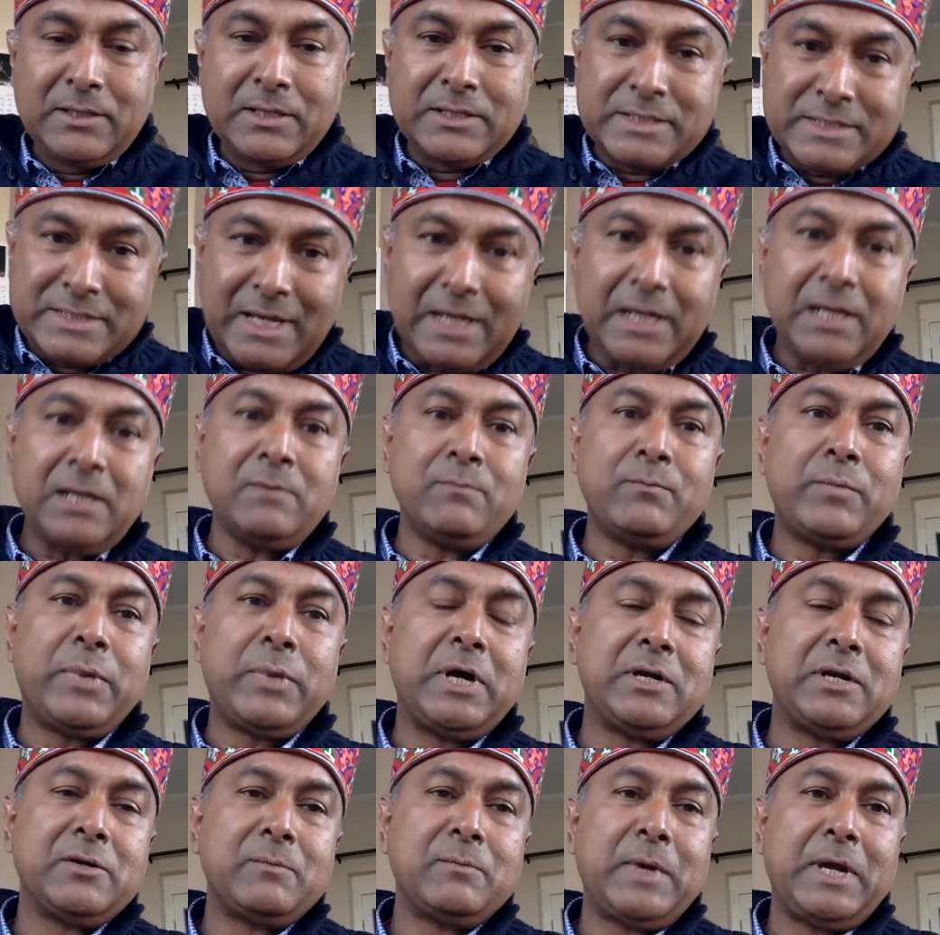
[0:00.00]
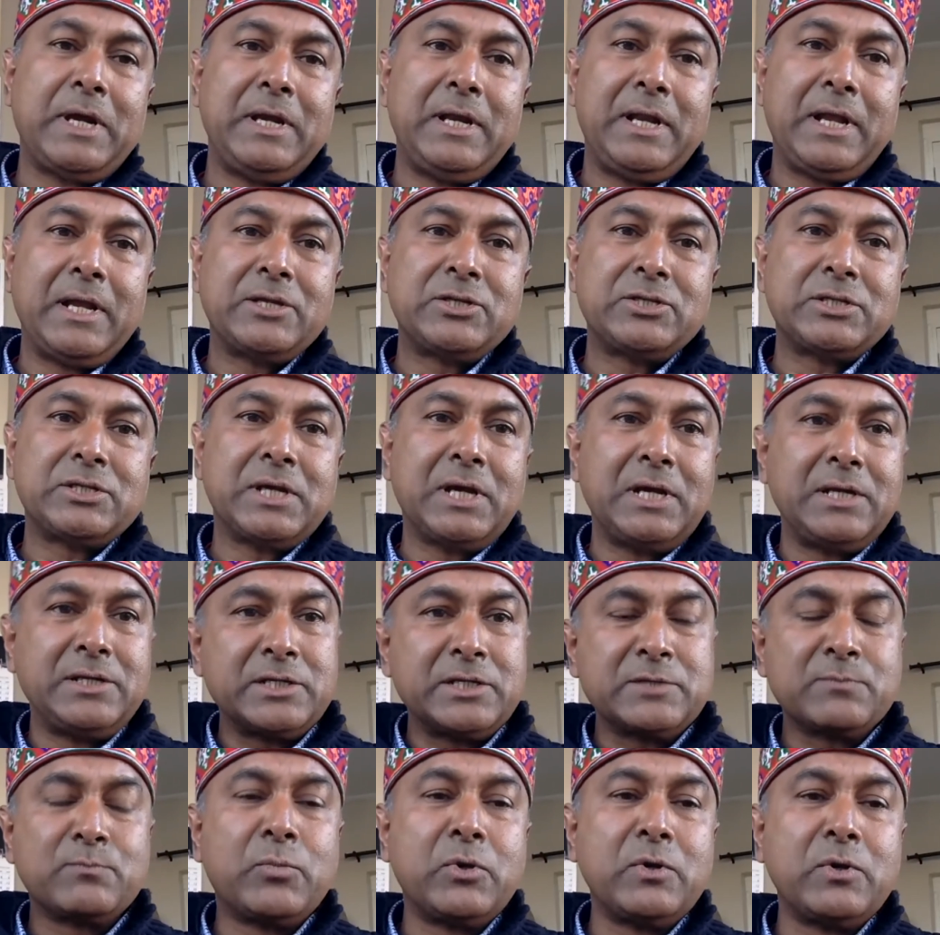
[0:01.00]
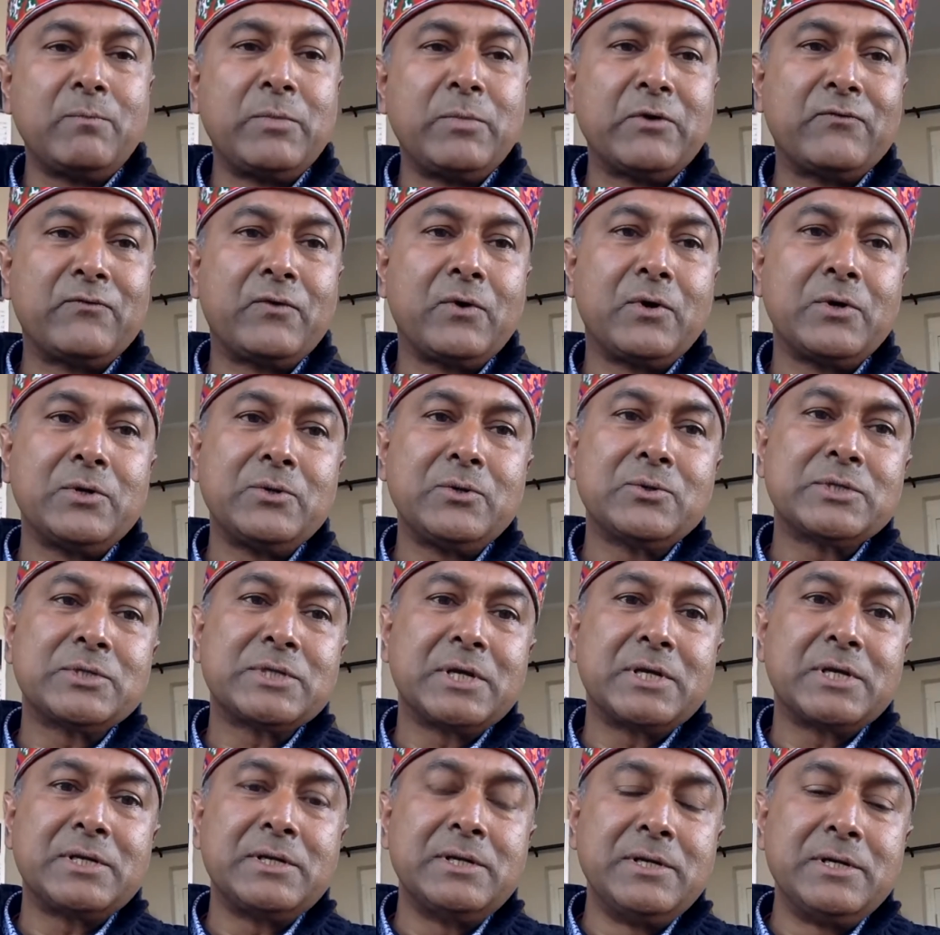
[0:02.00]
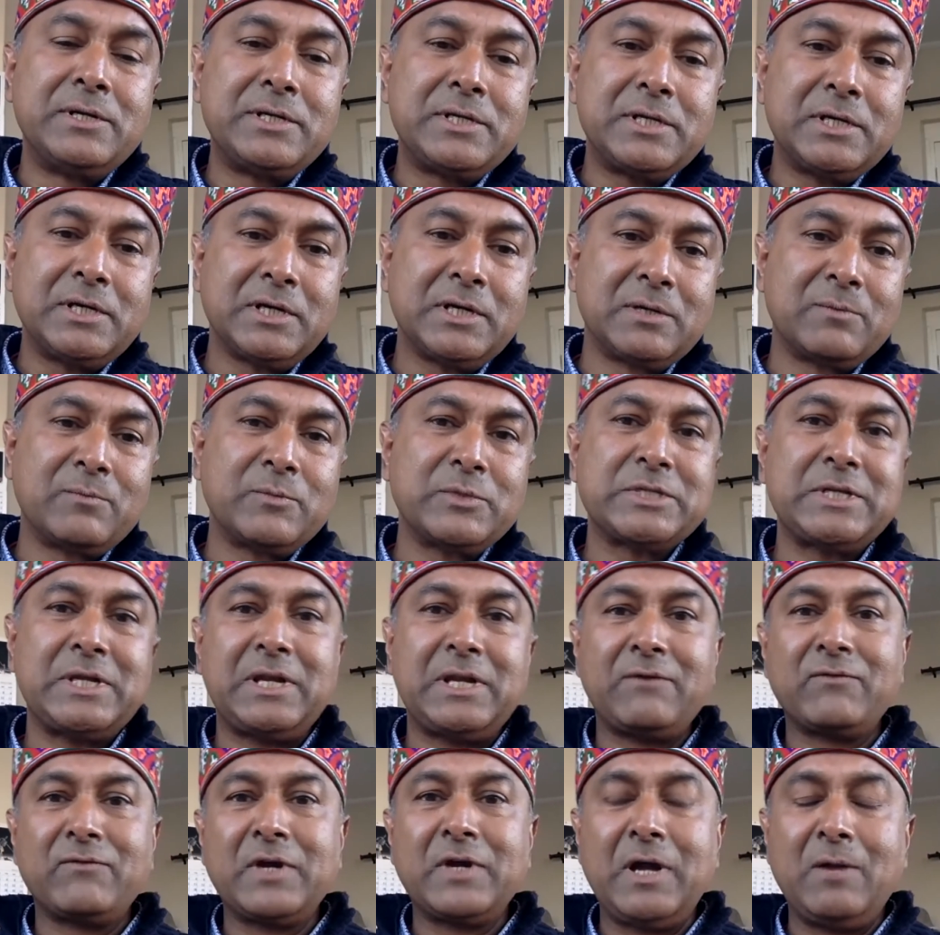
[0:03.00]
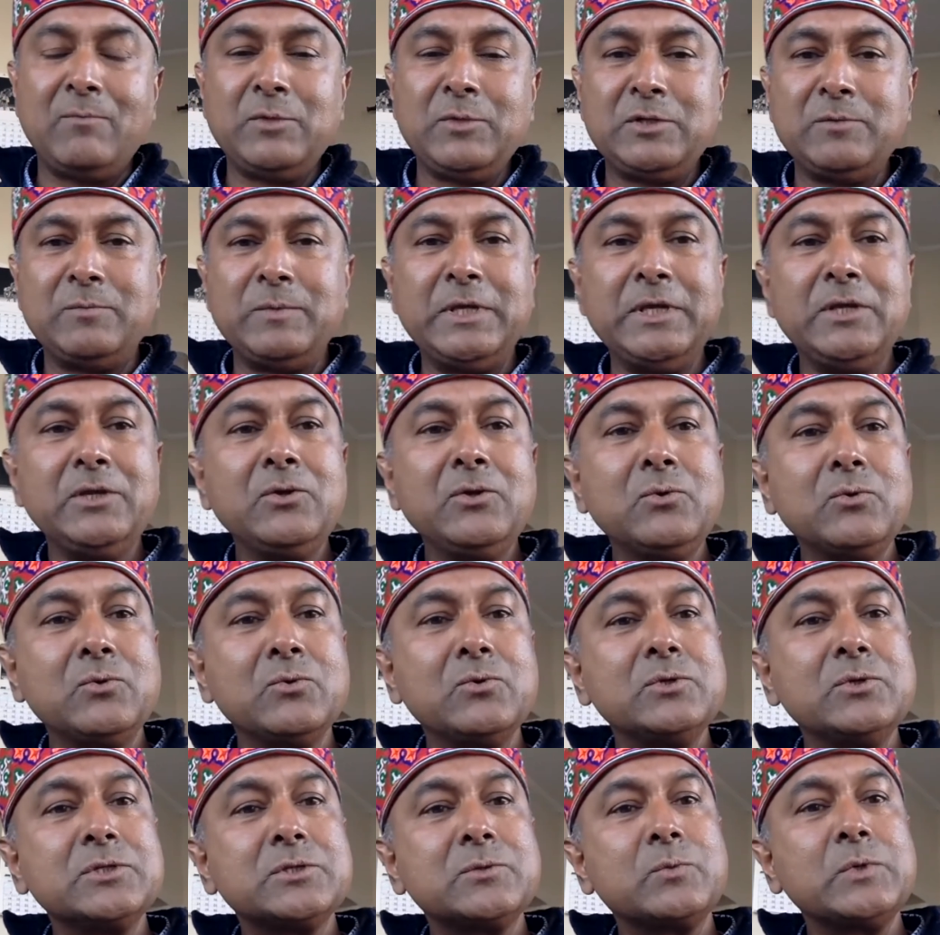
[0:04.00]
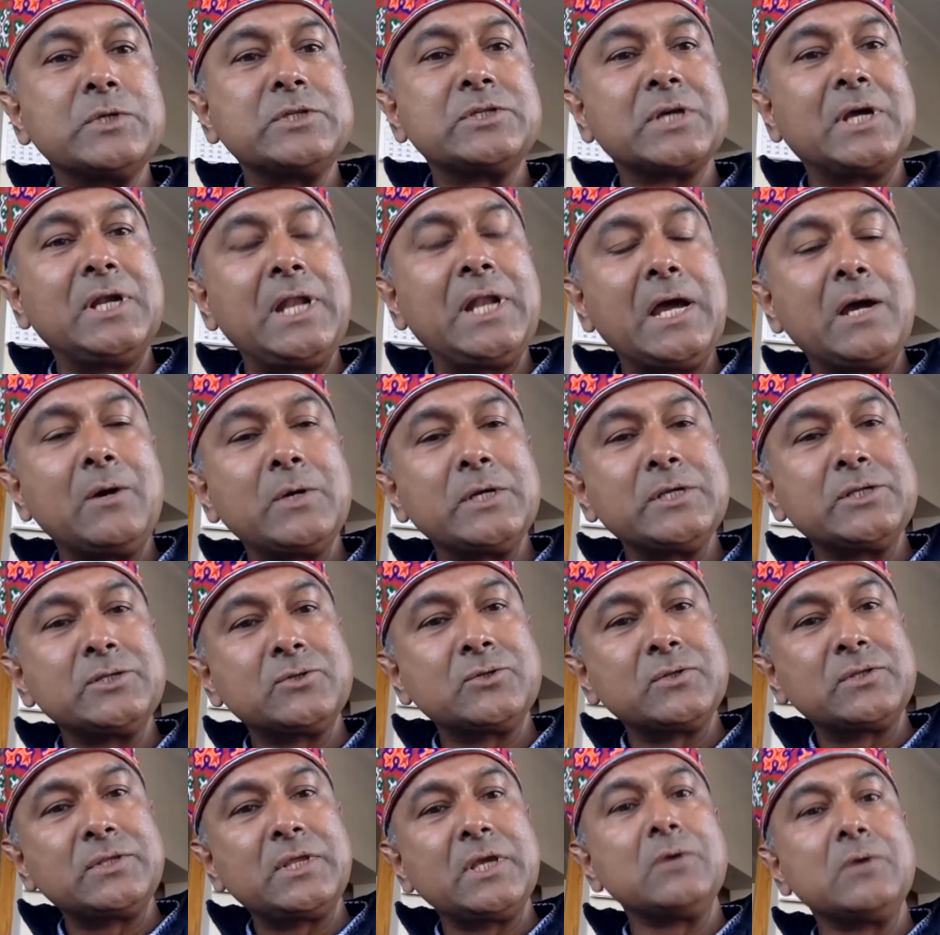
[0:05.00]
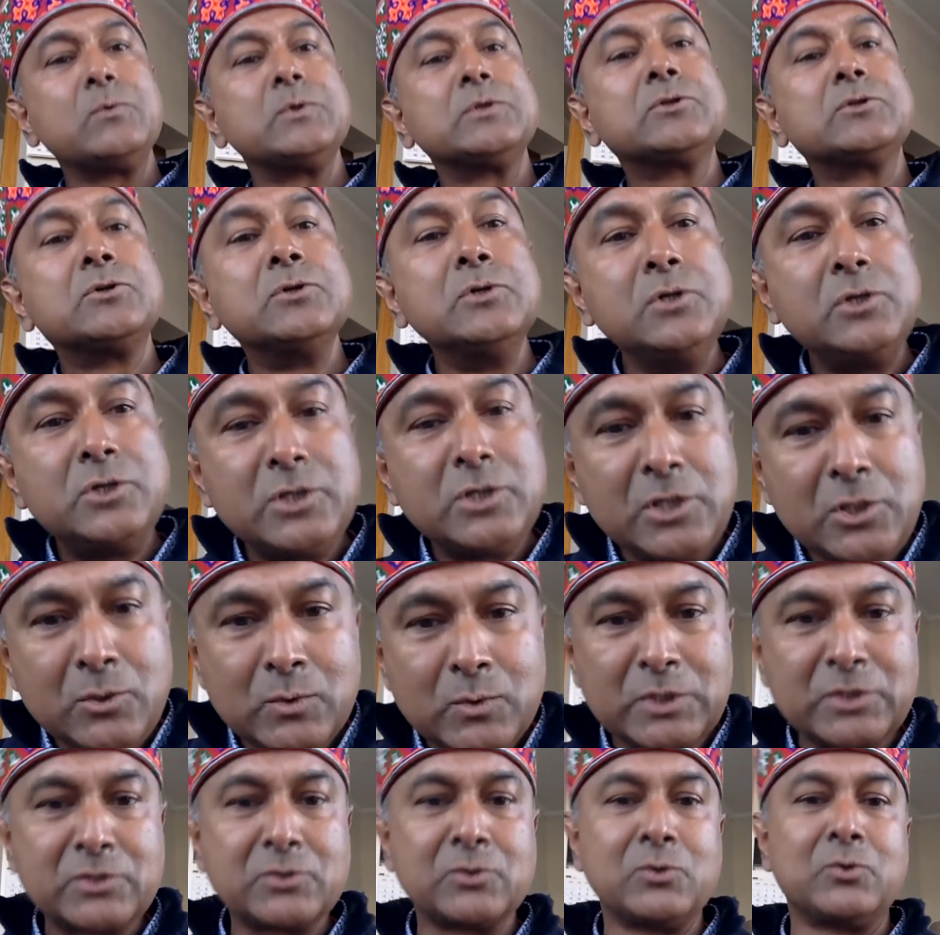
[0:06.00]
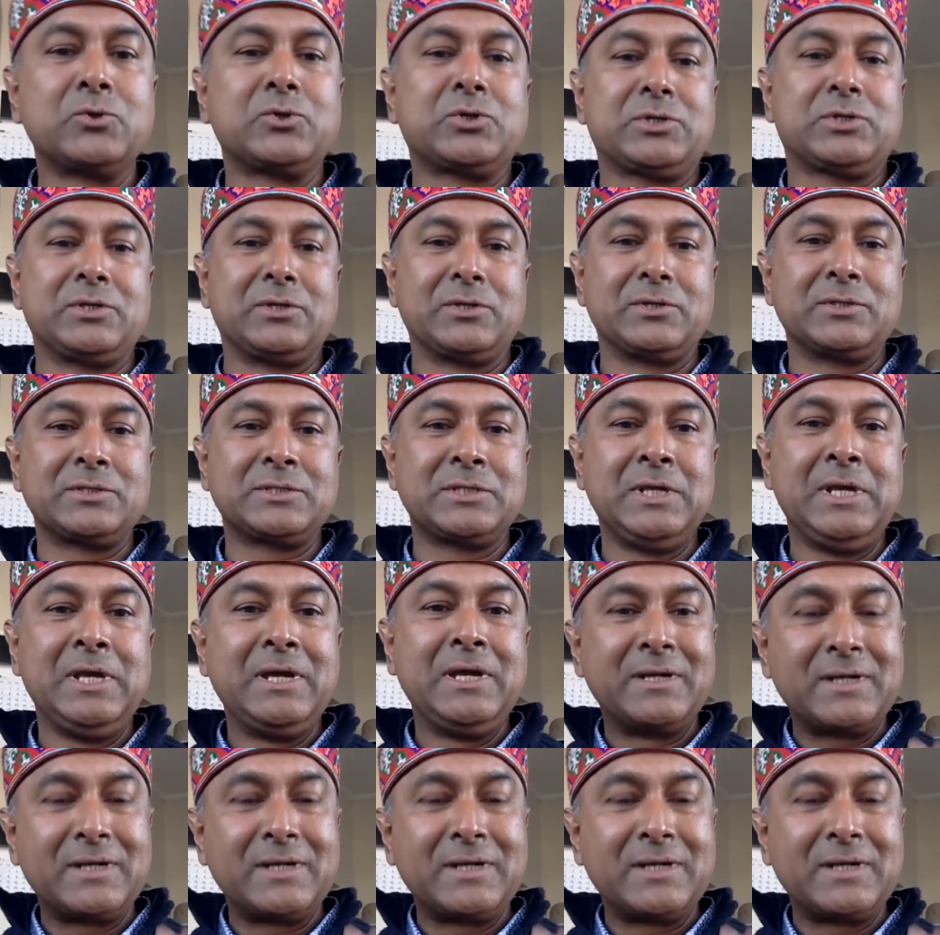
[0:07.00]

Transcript: The second part of my lecture, I'll just put before you certain terms that have come to be used, which allow us to think with continuous oceans,